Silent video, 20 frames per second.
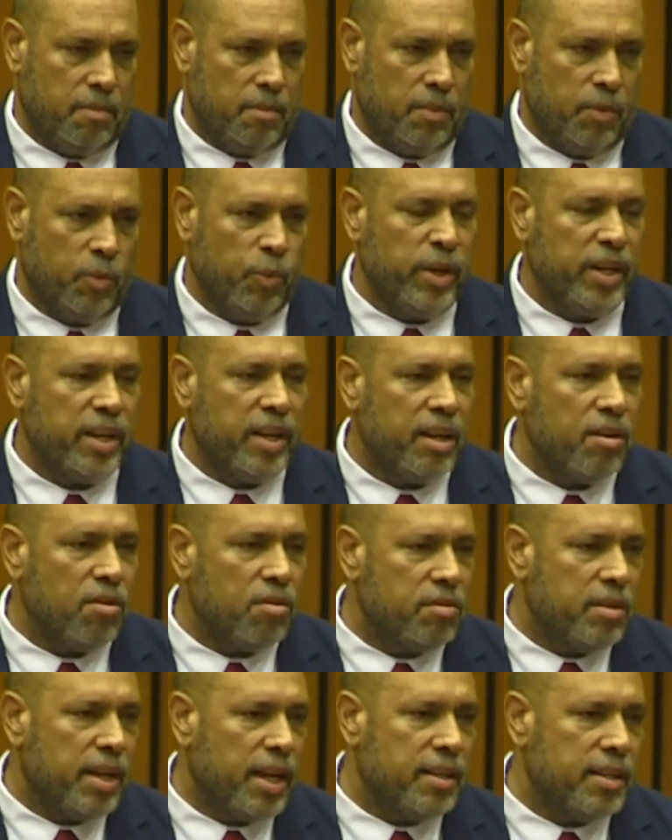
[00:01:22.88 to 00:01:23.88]
We cannot
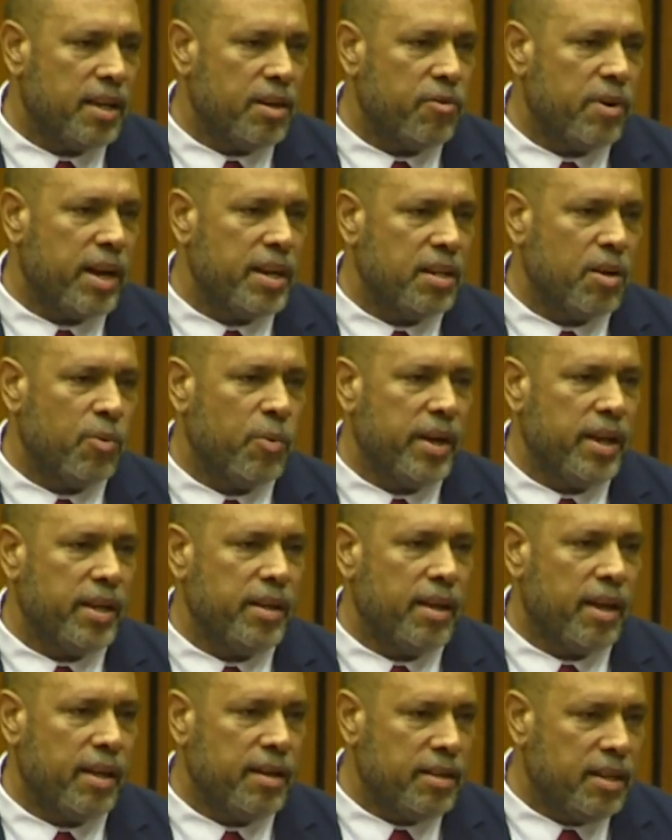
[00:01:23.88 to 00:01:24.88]
take that right away
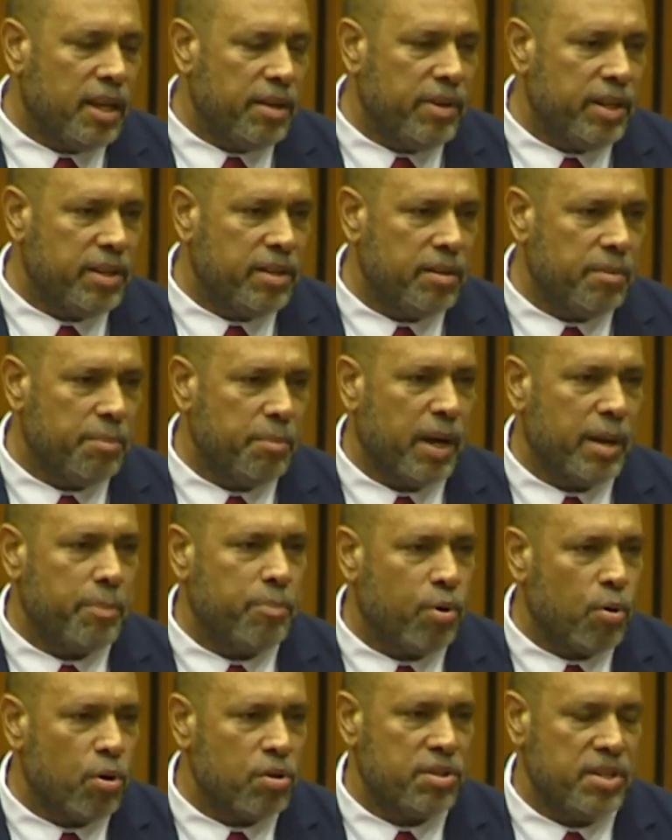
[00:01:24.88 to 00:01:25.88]
and give it by
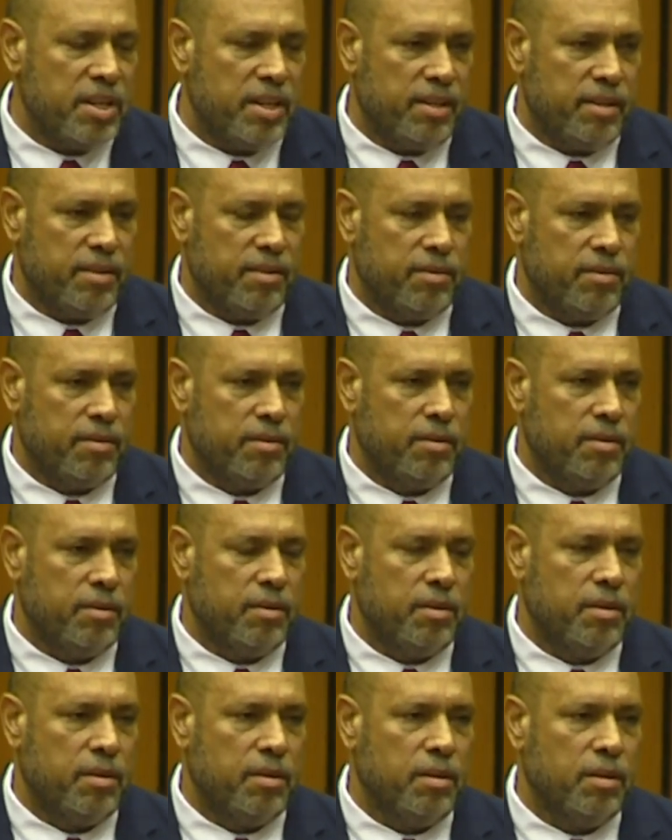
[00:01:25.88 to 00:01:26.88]
proxy
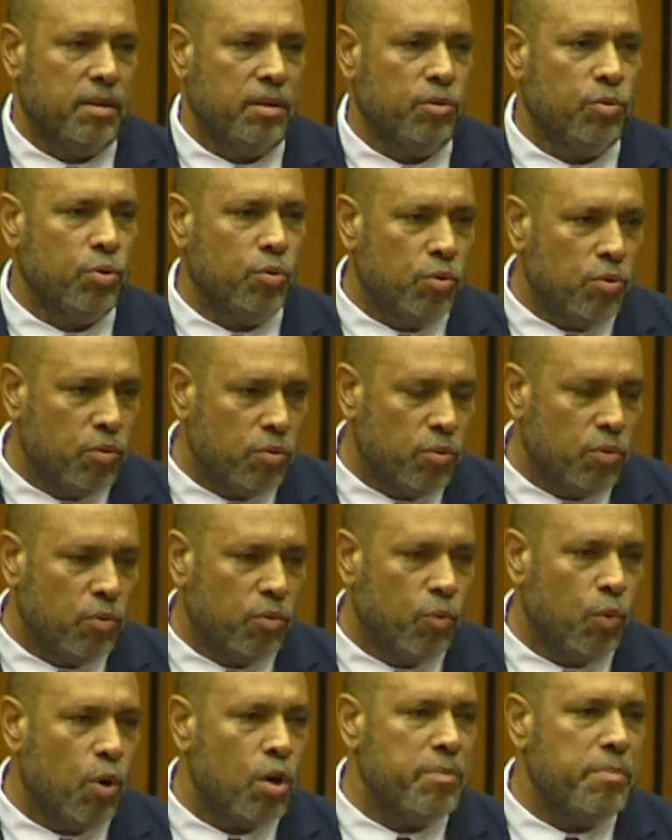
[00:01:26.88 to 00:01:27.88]
to
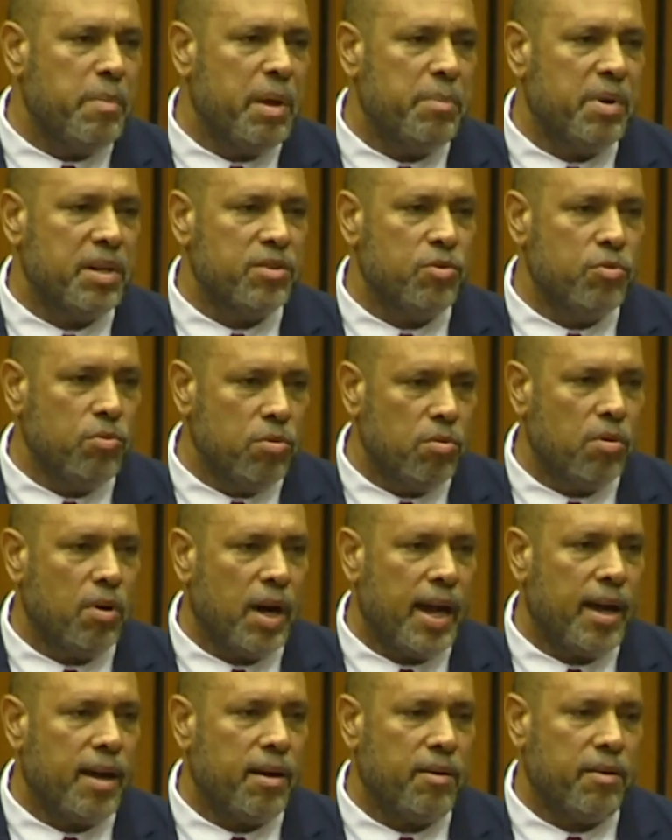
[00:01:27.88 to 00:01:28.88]
ward members who
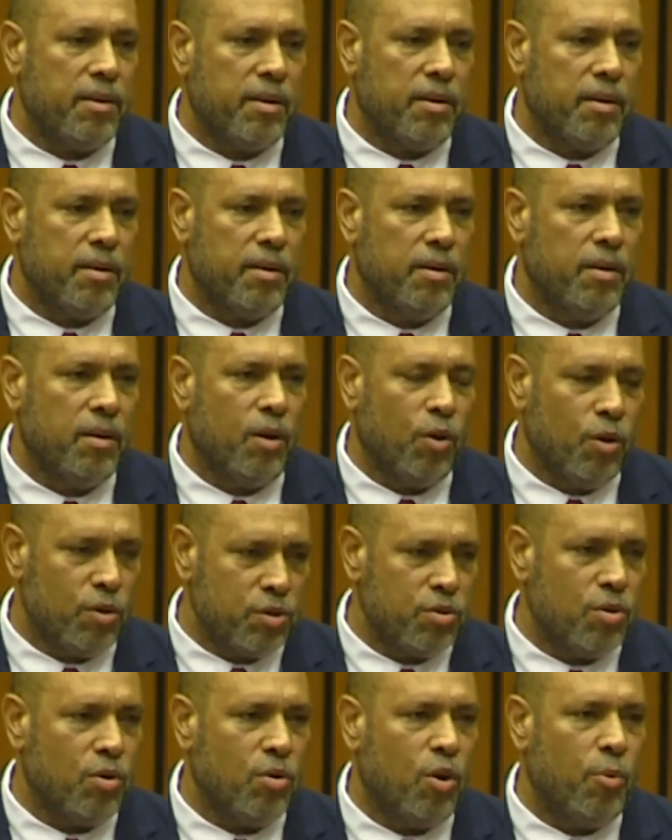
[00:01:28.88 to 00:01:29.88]
are
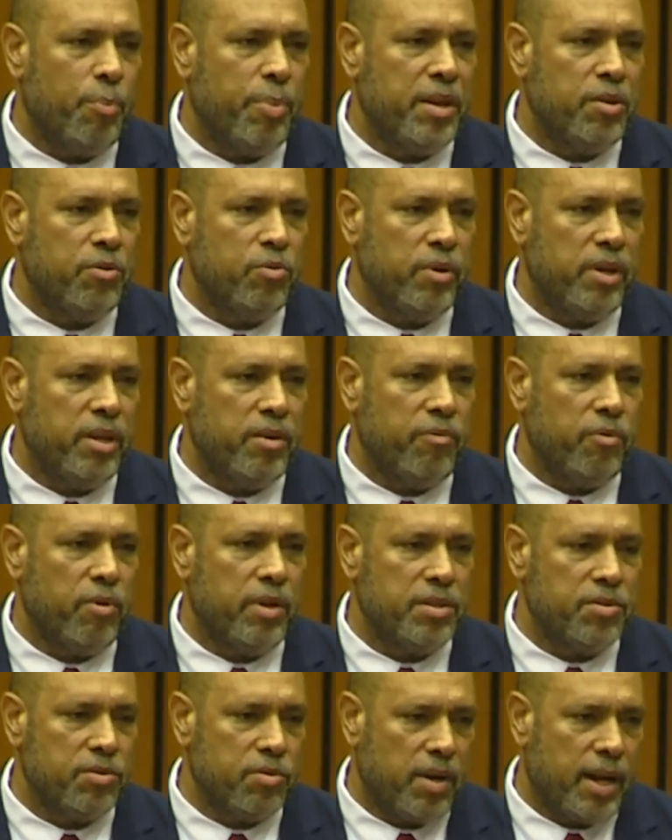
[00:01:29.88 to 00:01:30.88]
also open to
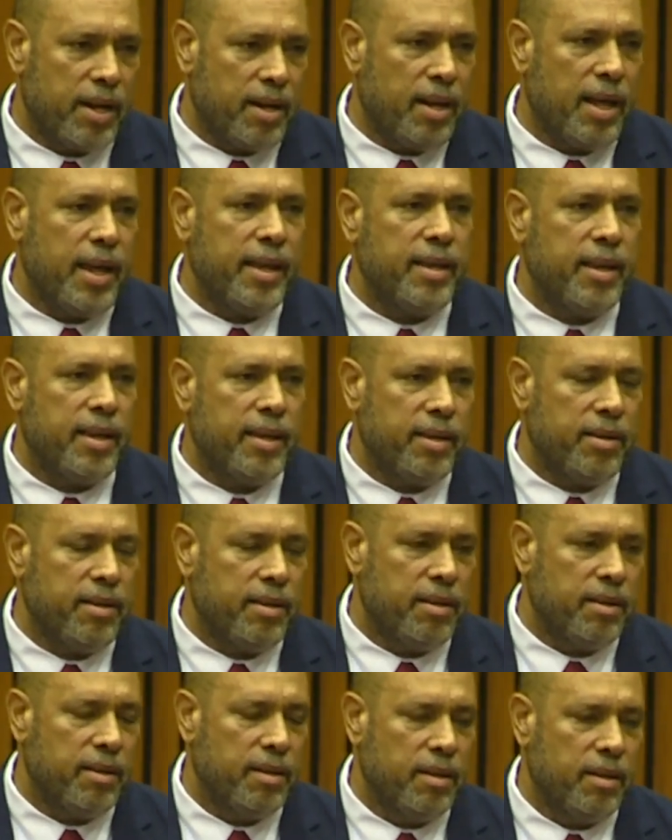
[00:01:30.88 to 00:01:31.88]
influence. So I'd like a
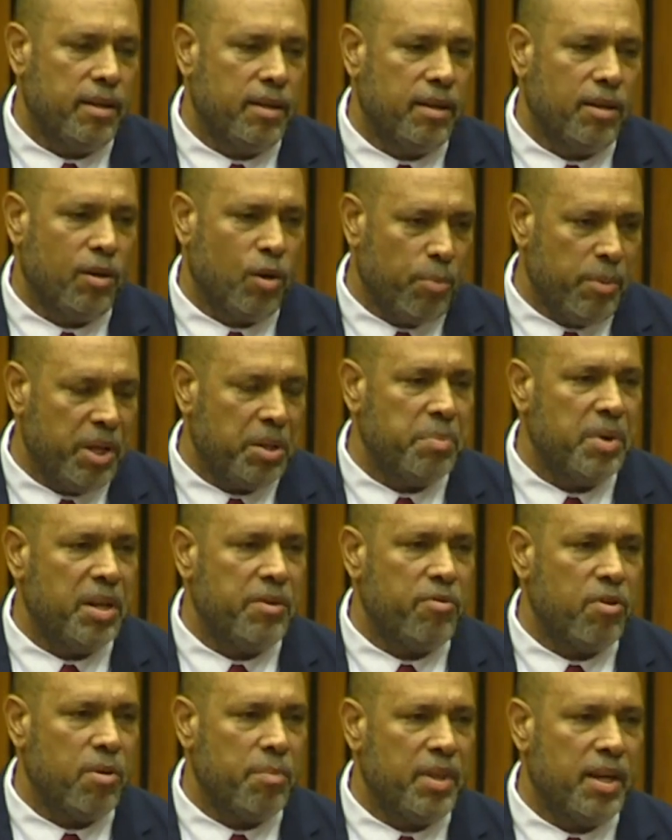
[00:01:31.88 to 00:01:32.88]
commitment
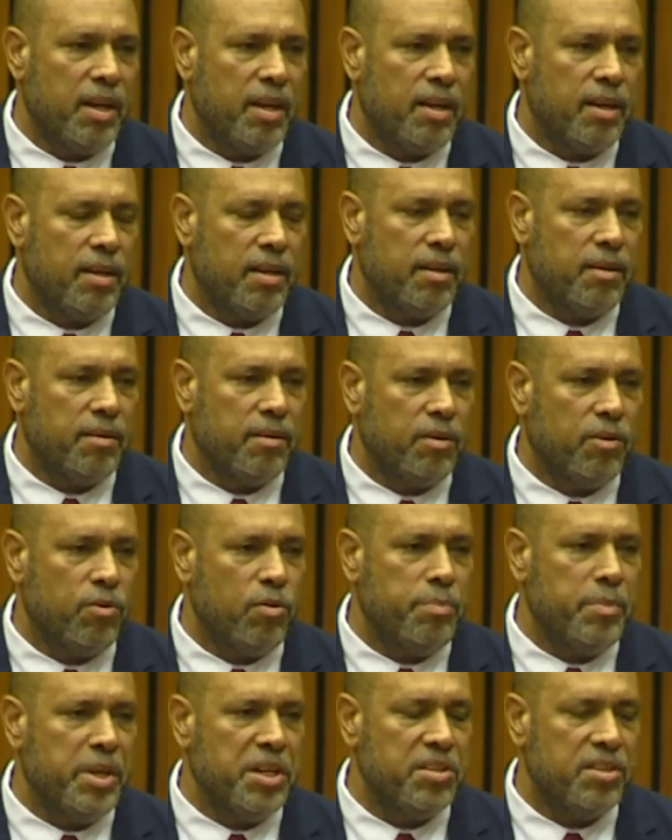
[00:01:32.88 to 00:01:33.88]
from the good
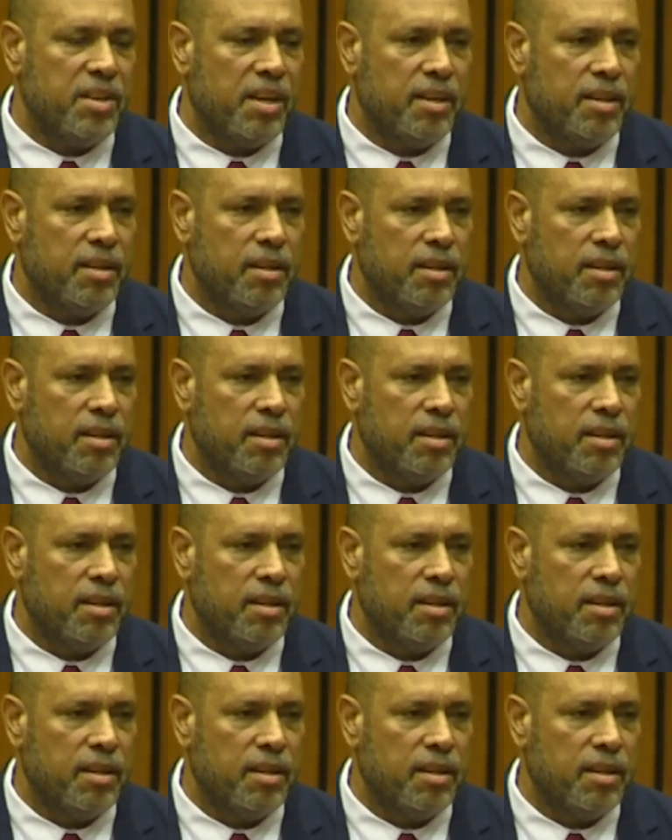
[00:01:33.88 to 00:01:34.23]
minister.